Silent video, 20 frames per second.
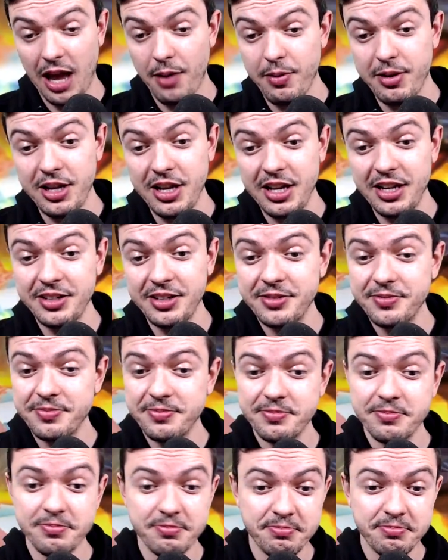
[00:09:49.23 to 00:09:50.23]
mean,
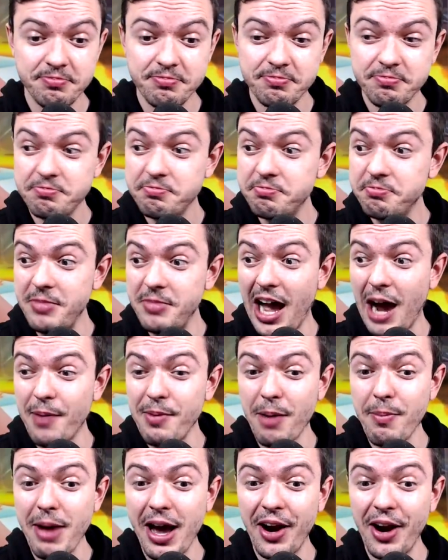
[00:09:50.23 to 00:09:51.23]
now I'm
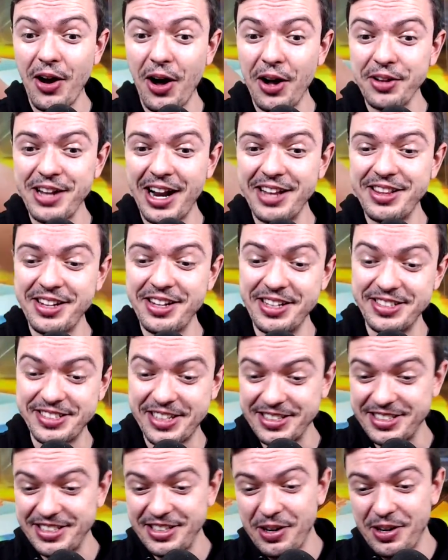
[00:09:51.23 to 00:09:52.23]
not mad at all that I did this
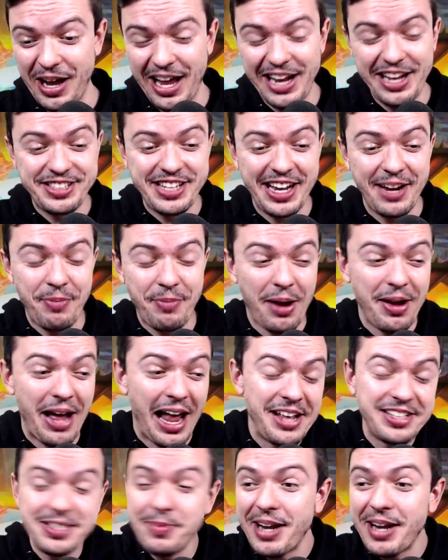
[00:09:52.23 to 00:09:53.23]
because you know at least I'm at
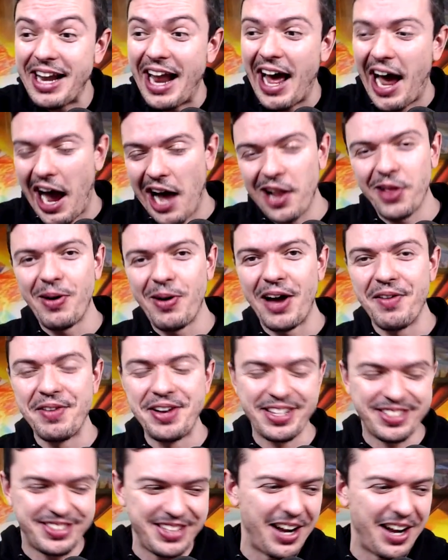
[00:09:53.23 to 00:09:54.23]
least I'm gonna get a hollow out of
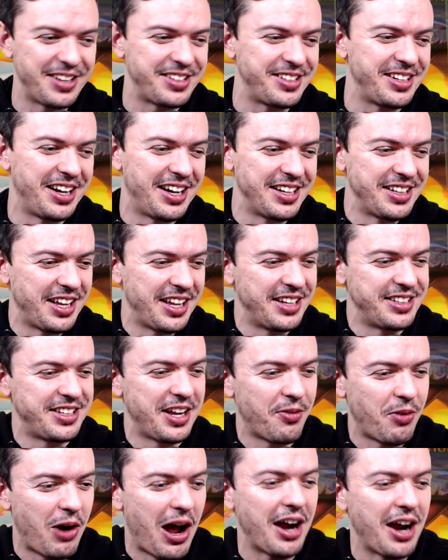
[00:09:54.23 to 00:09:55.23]
this, not uh, the the
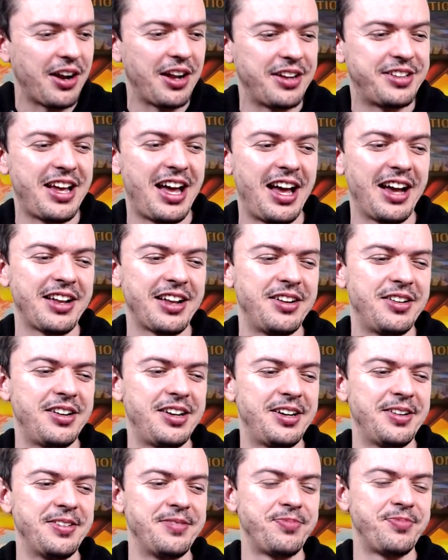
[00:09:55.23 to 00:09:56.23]
rocket attack,
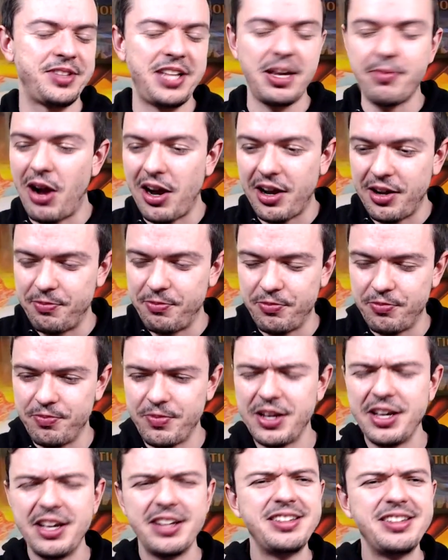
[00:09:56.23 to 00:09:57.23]
uh, Team Rocket
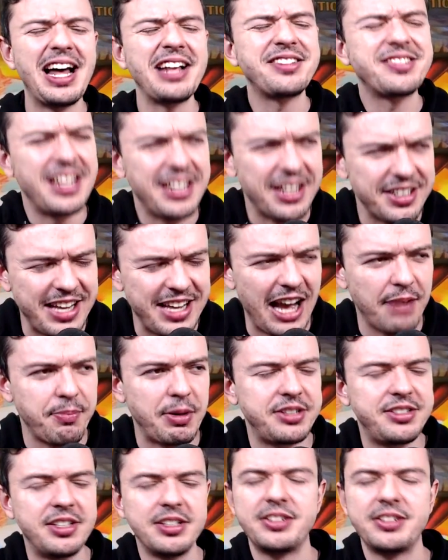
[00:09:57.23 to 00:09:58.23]
not sneak attack, but
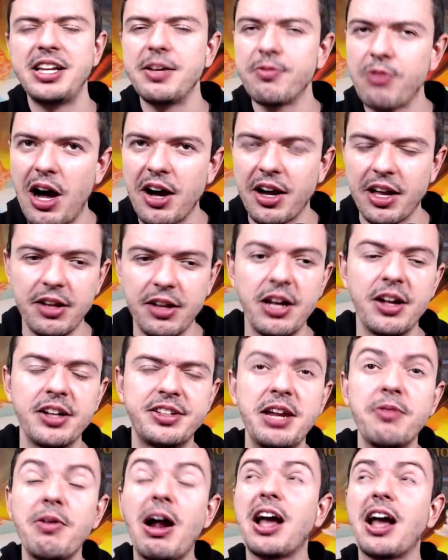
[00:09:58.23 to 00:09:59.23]
uh, Team Rocket. Uh,
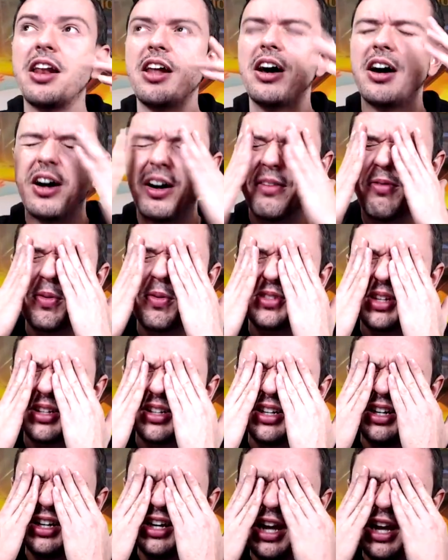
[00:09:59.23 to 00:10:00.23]
Team Rocket. Uh, what was it?
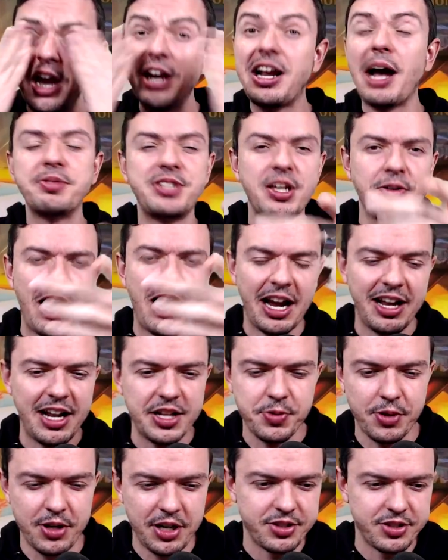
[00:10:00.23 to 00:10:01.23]
Here comes Team Rocket. That's
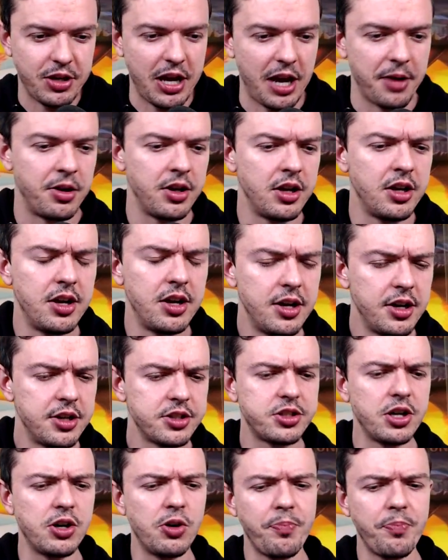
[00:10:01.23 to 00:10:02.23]
what it is. Okay.
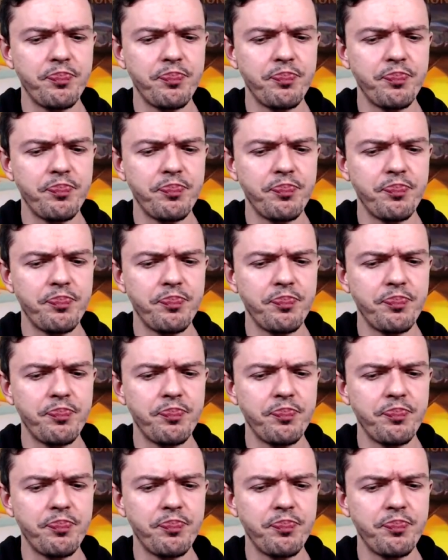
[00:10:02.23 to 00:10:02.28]
So